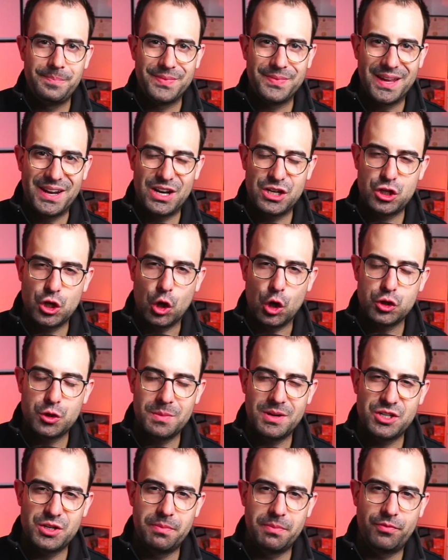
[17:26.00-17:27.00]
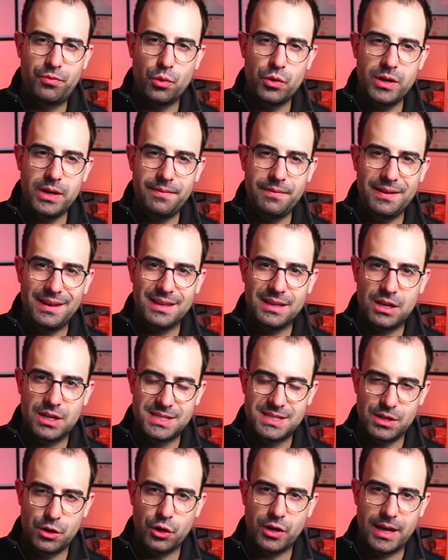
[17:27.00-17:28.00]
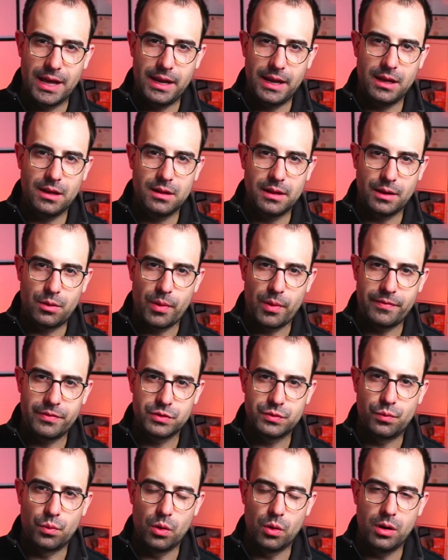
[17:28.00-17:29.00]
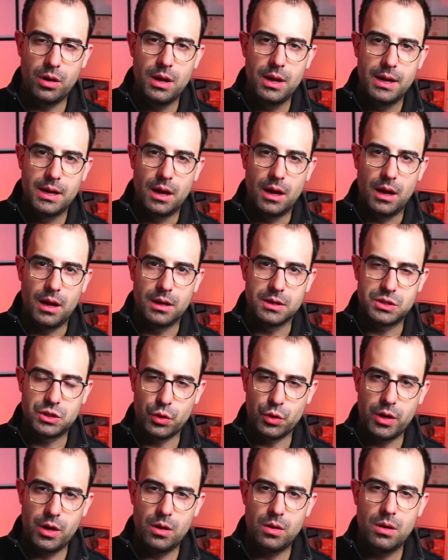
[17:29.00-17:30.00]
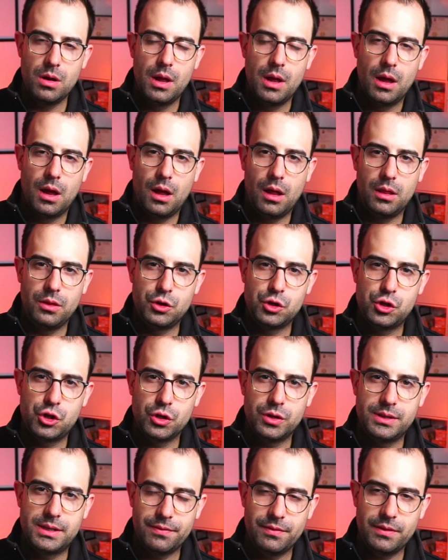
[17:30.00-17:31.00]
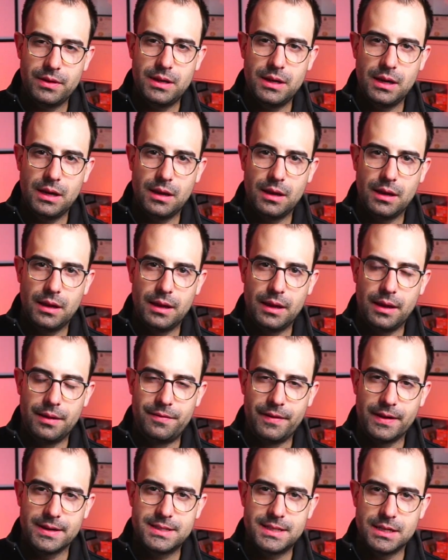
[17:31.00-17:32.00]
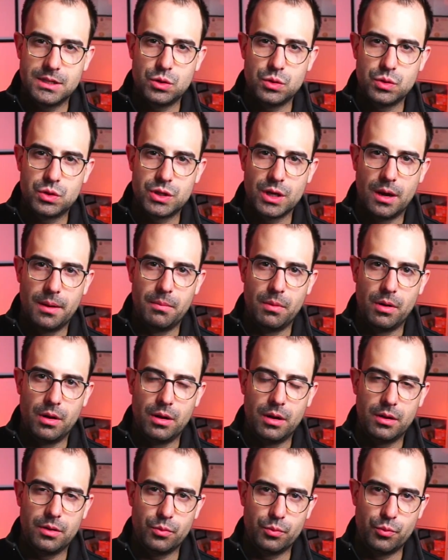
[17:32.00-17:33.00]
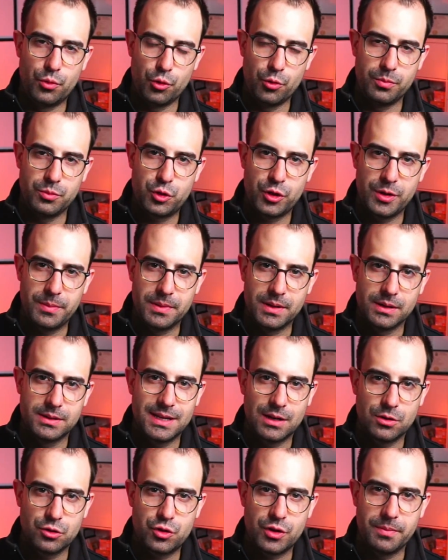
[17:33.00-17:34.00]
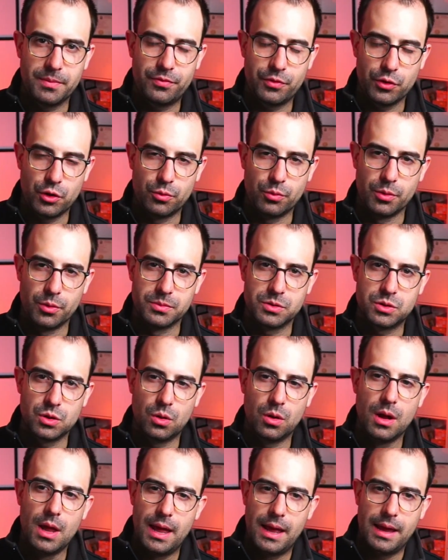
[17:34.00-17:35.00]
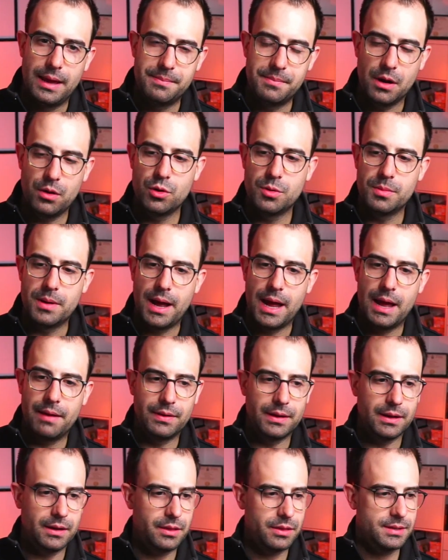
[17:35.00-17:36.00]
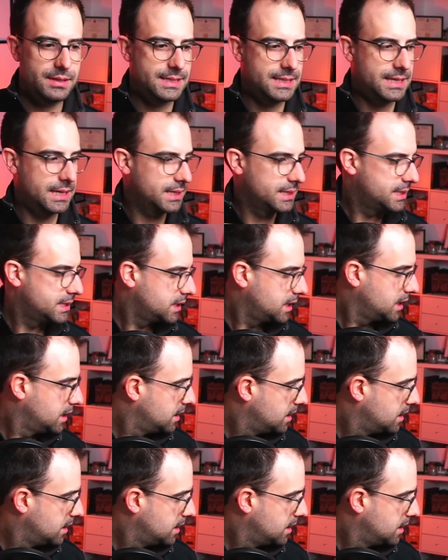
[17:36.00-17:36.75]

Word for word: And I should also mention before you even consider getting like reference 4 uh, studio, you should definitely invest into some room treatment, sound treatment for your room. So in my room, I have like six,